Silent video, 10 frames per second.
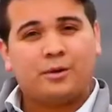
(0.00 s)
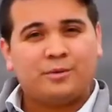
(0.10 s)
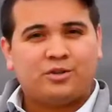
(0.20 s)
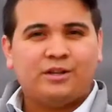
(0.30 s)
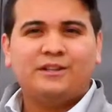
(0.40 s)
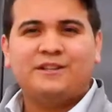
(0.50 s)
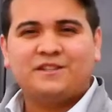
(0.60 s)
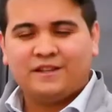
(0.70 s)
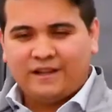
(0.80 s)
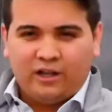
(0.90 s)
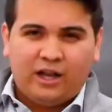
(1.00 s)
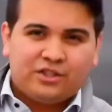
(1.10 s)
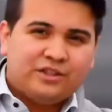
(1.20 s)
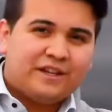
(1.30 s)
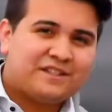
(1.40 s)
up a trailer to this thing that'll
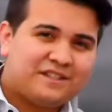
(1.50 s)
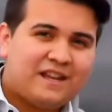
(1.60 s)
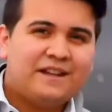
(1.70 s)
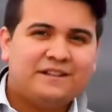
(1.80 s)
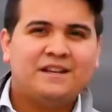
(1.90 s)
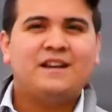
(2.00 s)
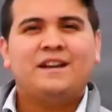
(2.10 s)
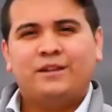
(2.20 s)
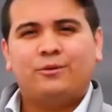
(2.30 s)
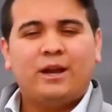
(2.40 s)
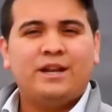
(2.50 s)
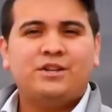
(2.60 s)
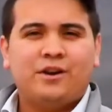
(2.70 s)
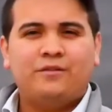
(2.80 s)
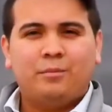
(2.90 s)
actually extend the range
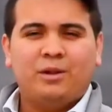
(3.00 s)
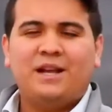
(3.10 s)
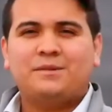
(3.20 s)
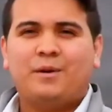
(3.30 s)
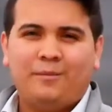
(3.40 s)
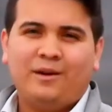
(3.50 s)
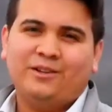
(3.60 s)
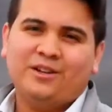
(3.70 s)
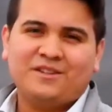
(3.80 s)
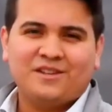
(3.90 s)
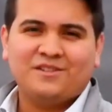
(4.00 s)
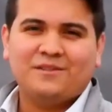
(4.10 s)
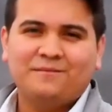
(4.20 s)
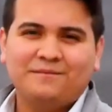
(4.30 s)
of your blind spot monitoring system.